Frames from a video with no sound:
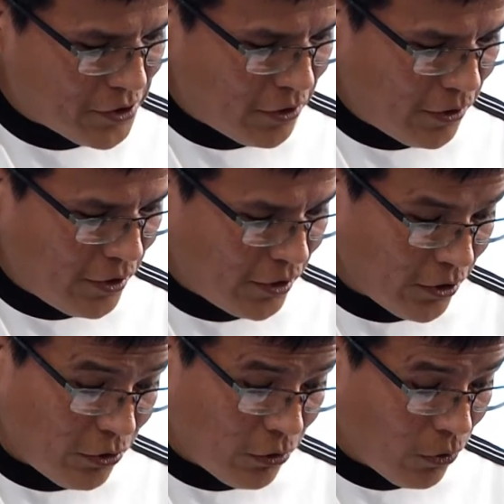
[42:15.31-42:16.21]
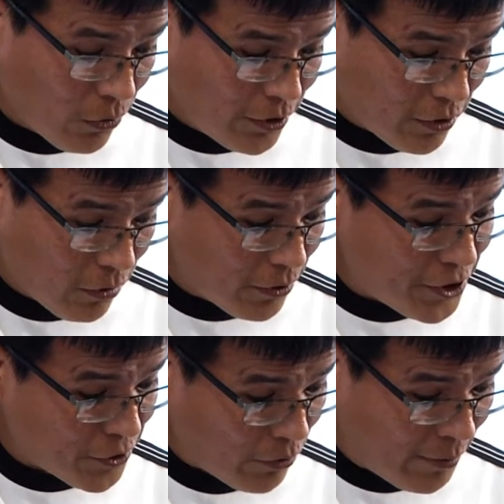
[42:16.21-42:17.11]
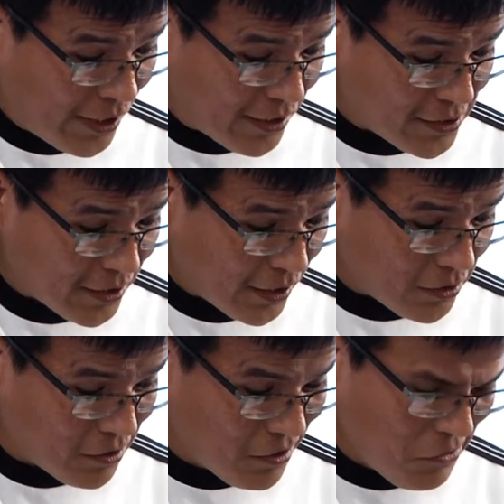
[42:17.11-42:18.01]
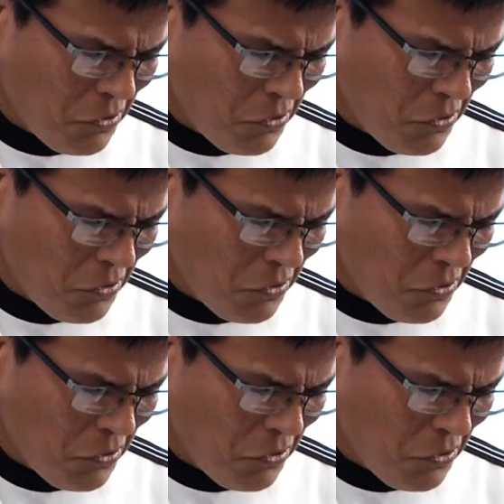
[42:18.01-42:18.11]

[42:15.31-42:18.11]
Stern and the two gorgeous women at his sides.